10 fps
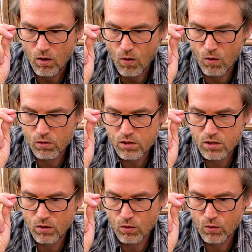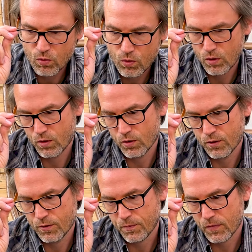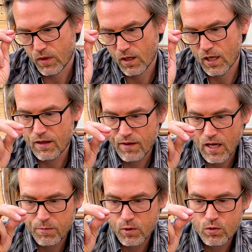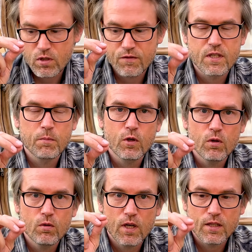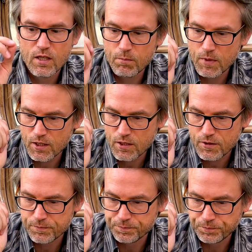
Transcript: Also 11 IBUs of Simcoe at 10 minutes.